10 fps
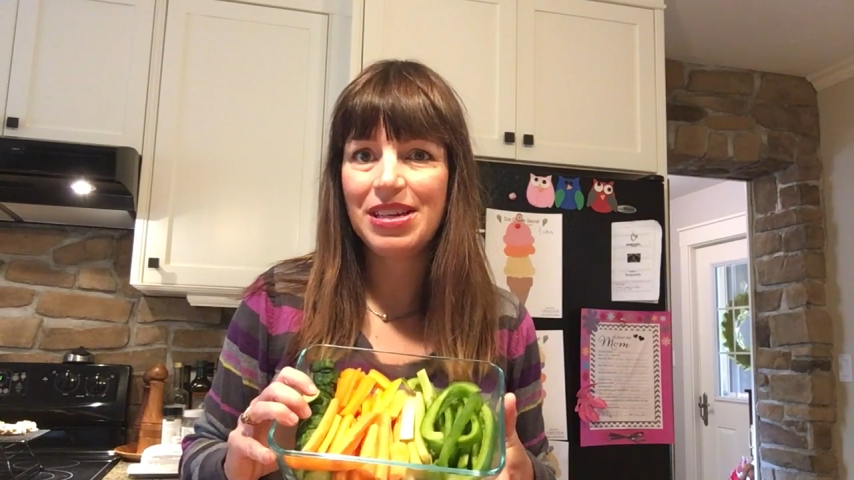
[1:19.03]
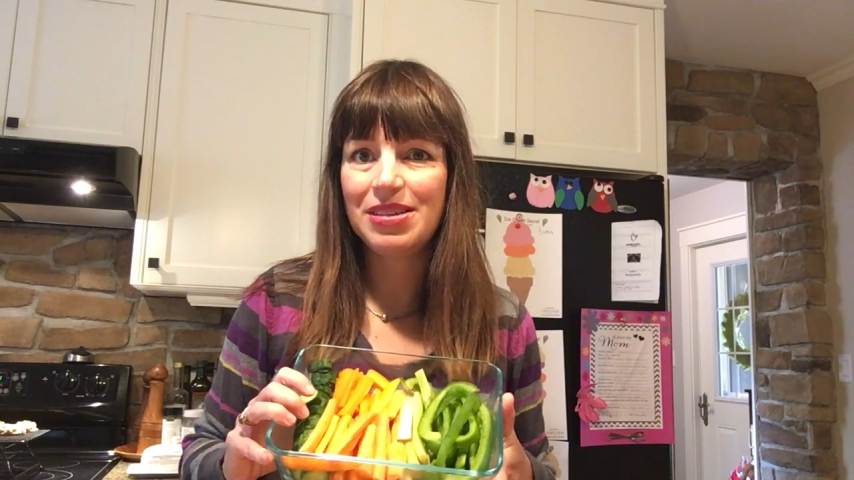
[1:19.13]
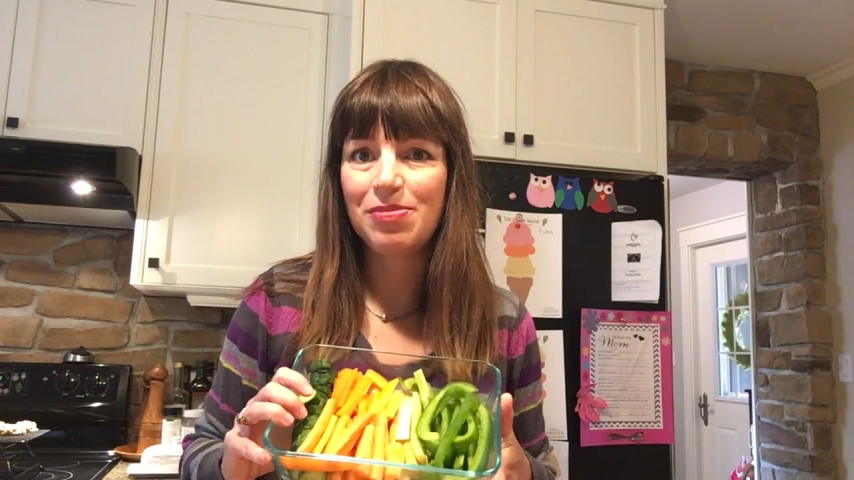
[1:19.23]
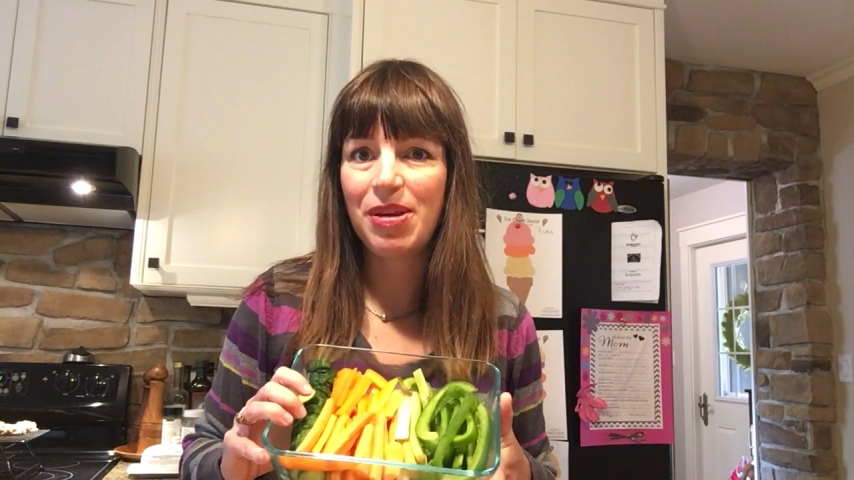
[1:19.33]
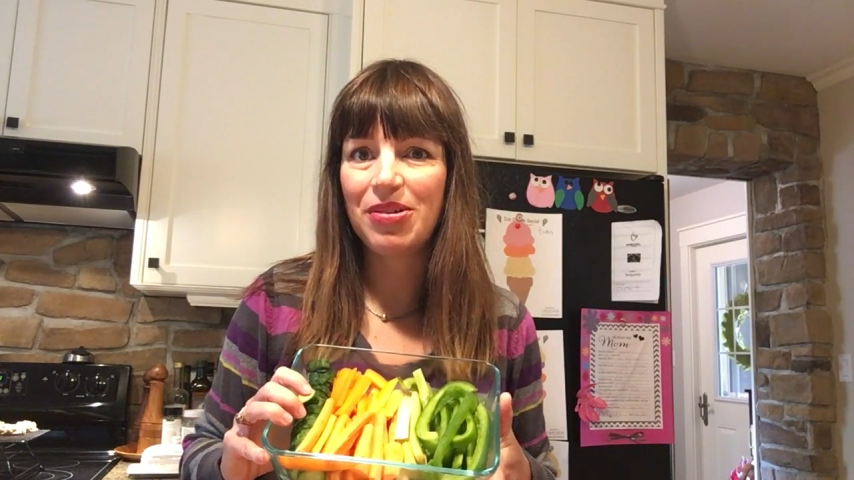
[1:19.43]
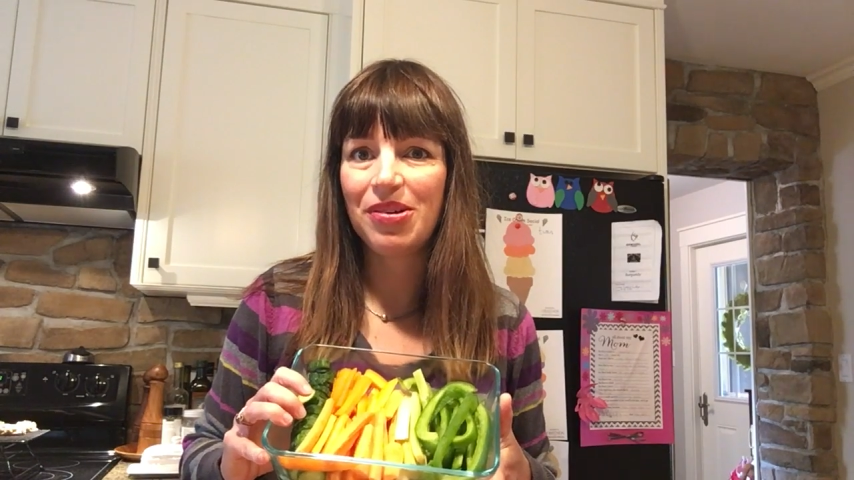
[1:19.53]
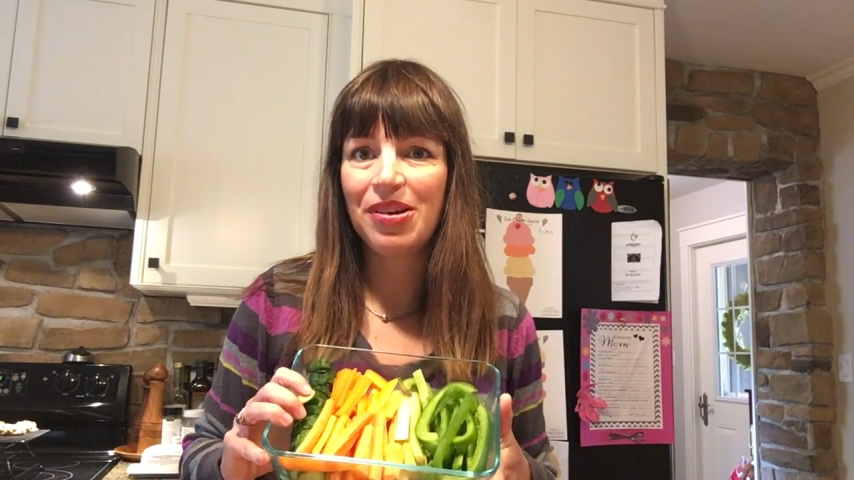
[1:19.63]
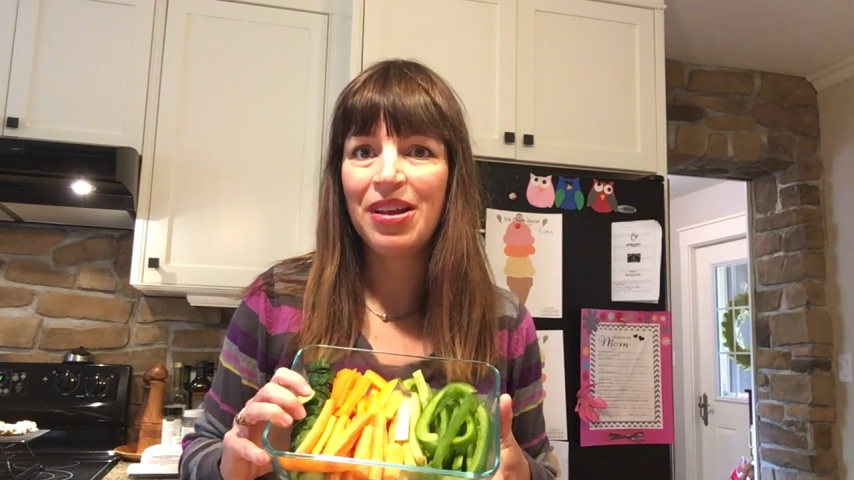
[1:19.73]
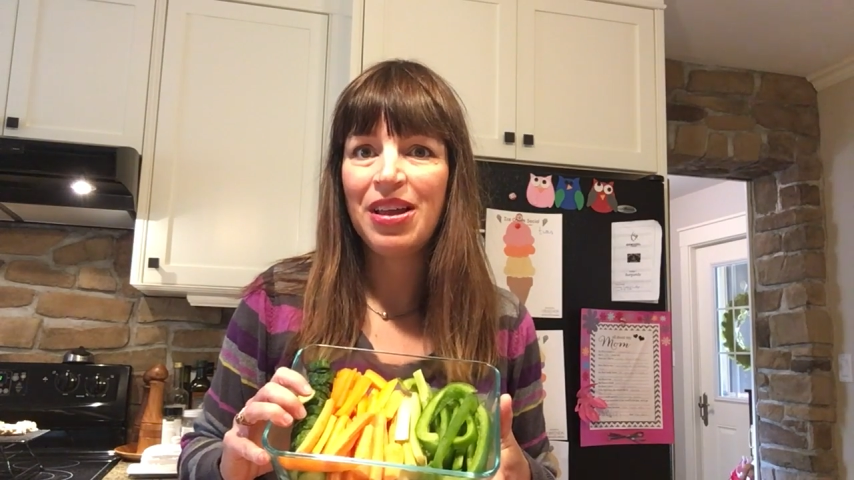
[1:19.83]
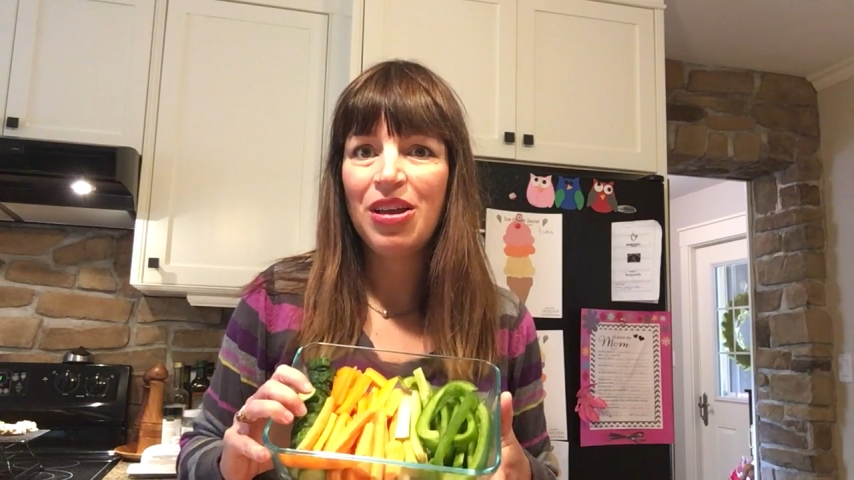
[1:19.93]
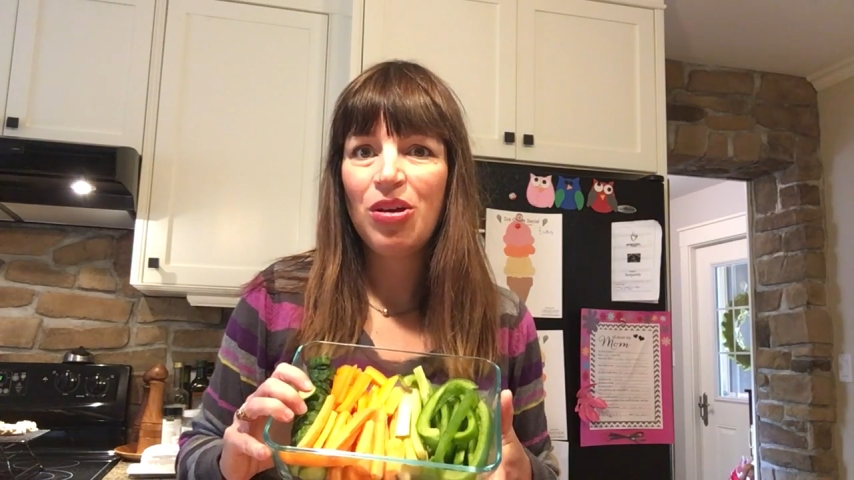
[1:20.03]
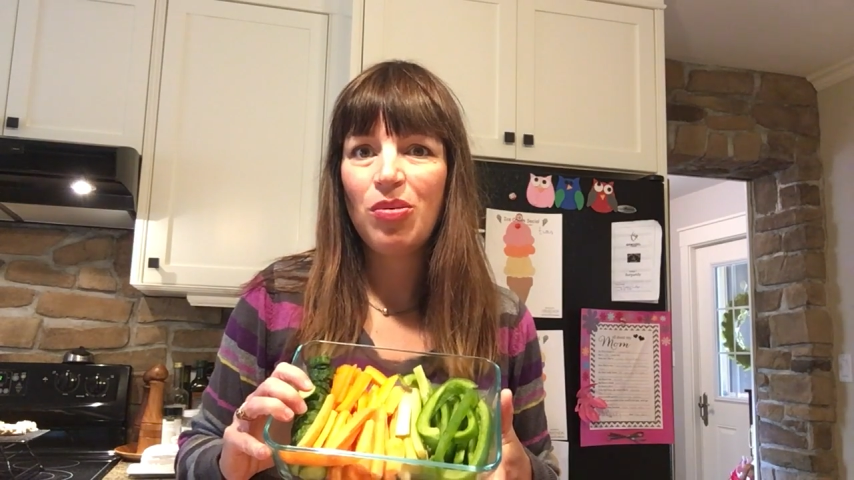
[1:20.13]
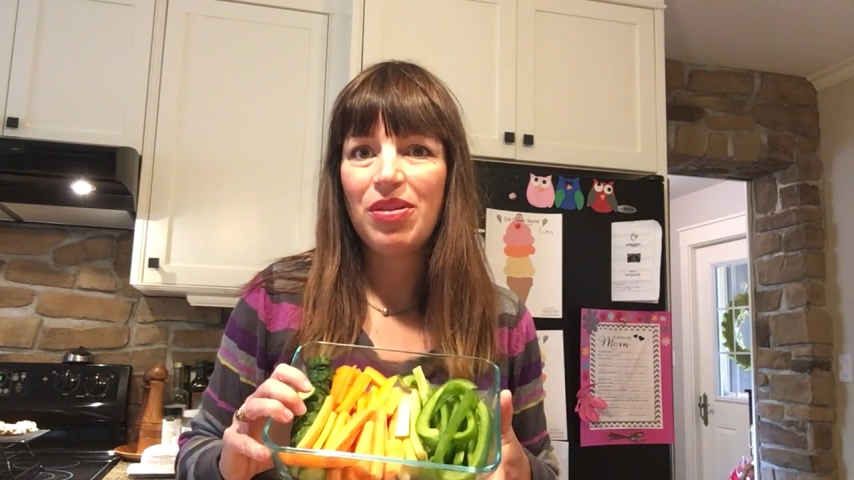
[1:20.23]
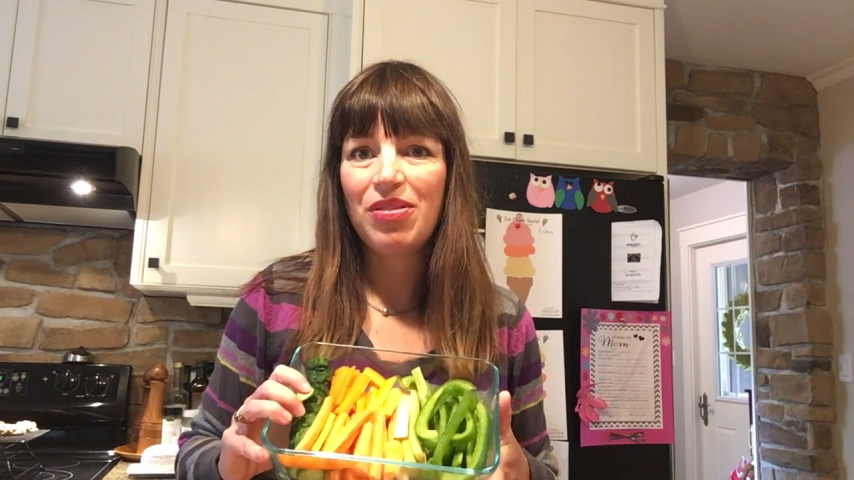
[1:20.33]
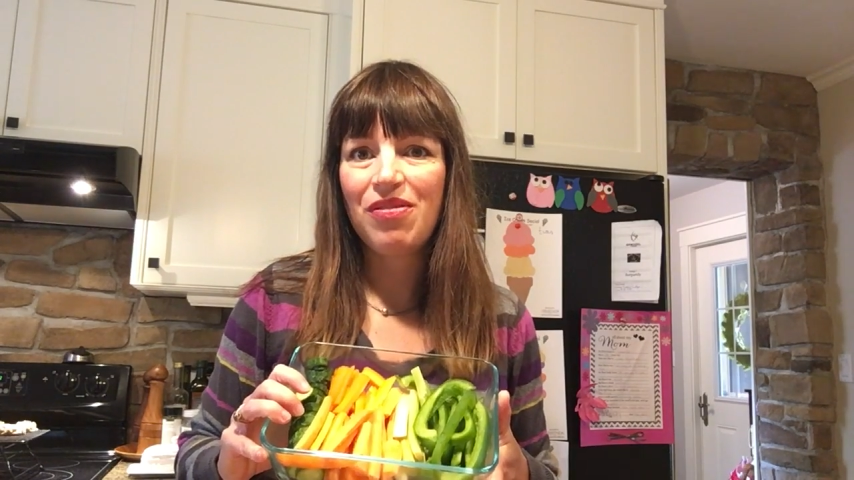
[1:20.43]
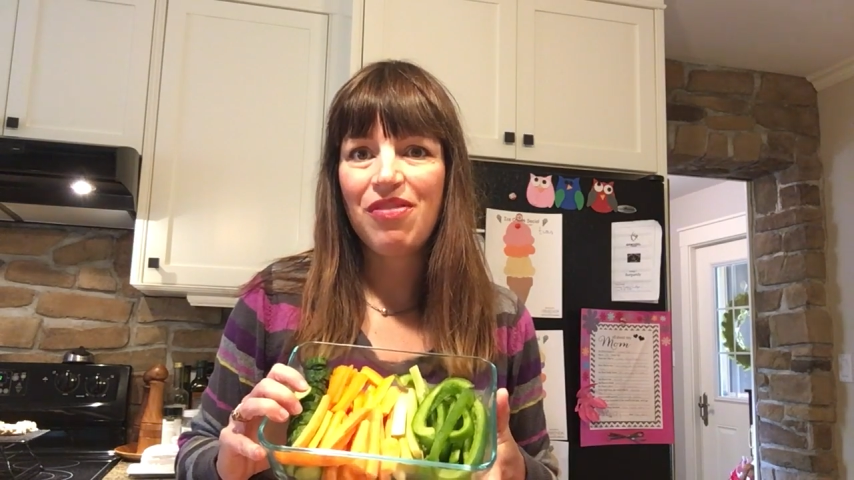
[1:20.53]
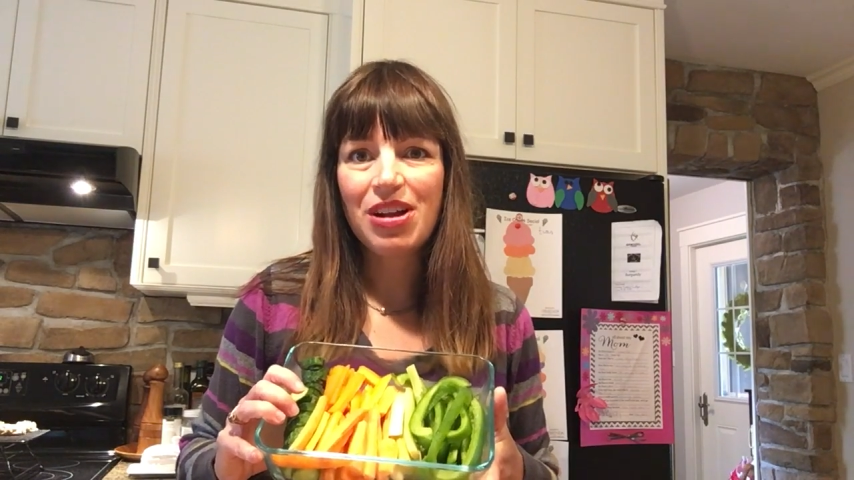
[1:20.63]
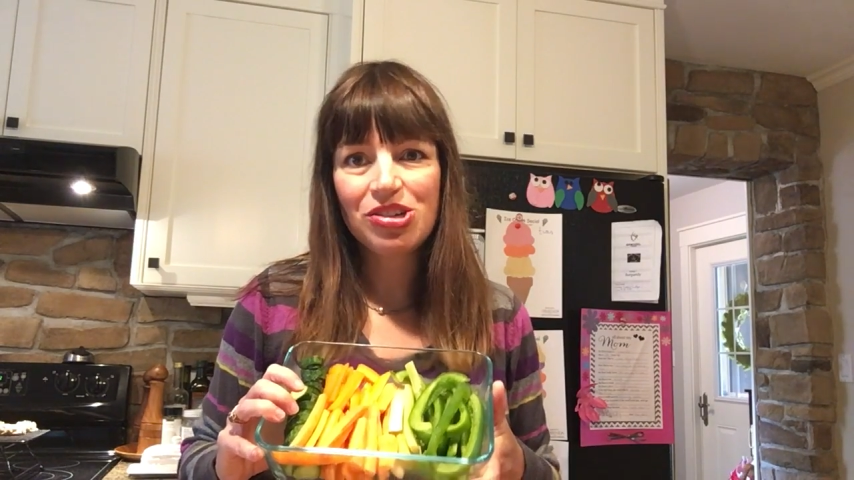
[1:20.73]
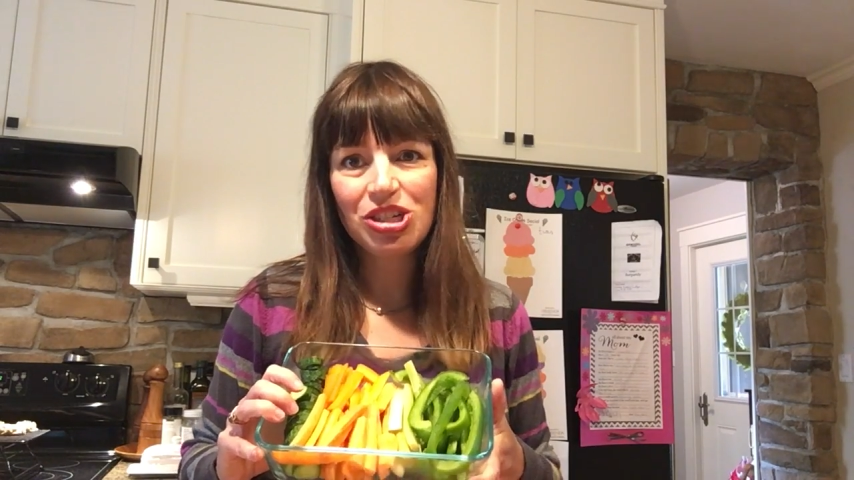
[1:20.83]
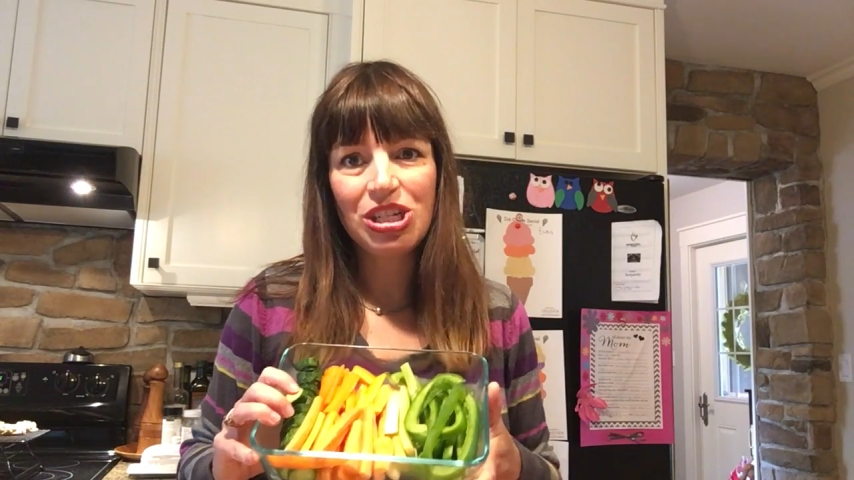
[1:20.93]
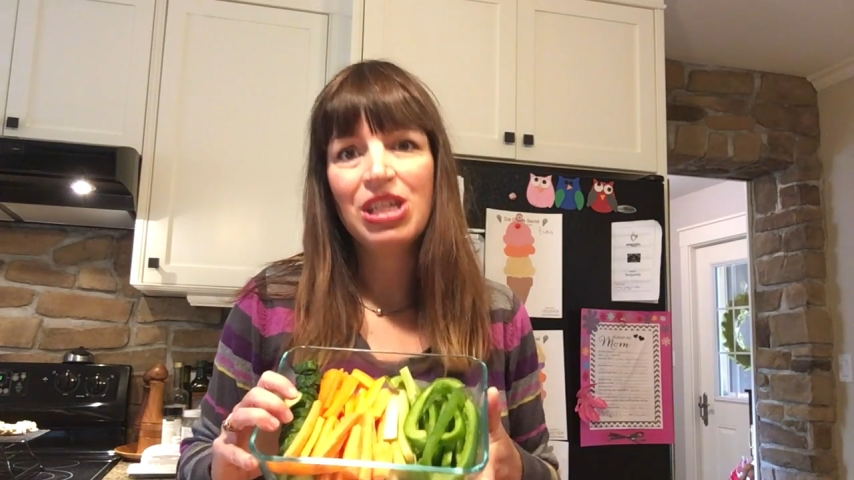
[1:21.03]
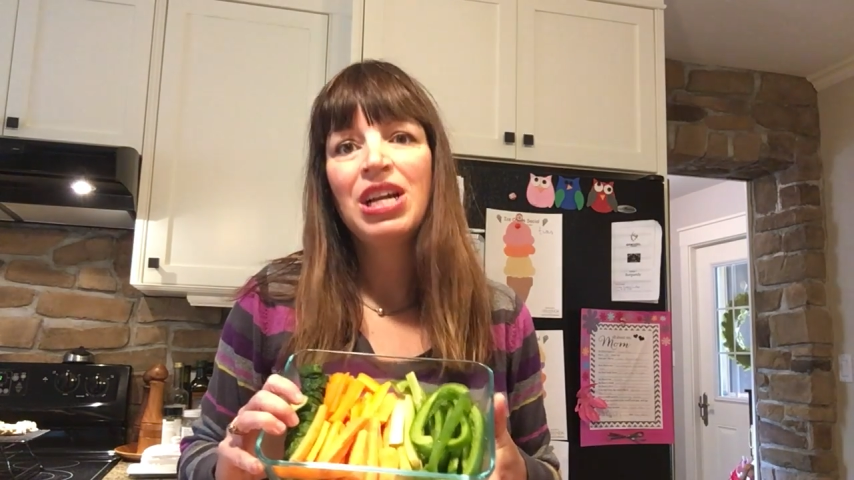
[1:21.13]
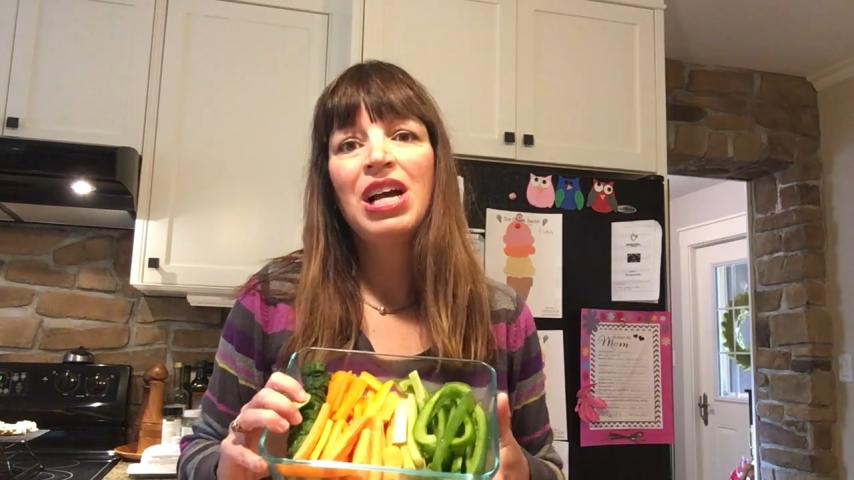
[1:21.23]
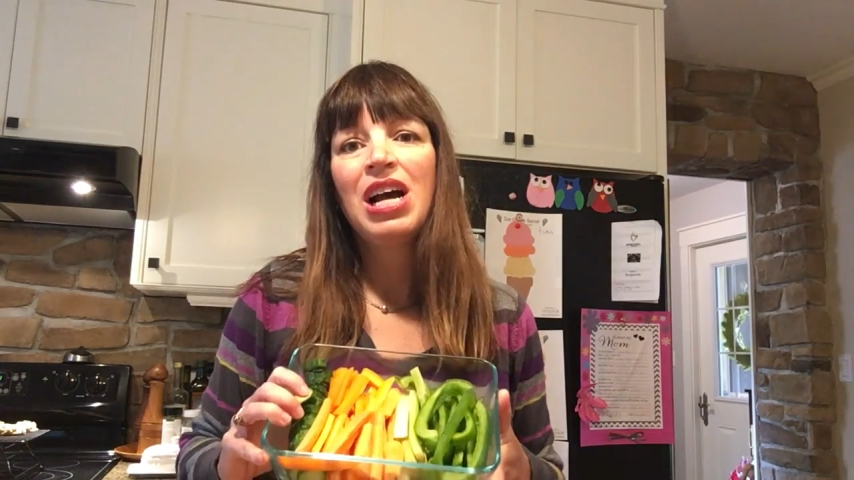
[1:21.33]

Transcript: taste better when they're fresher.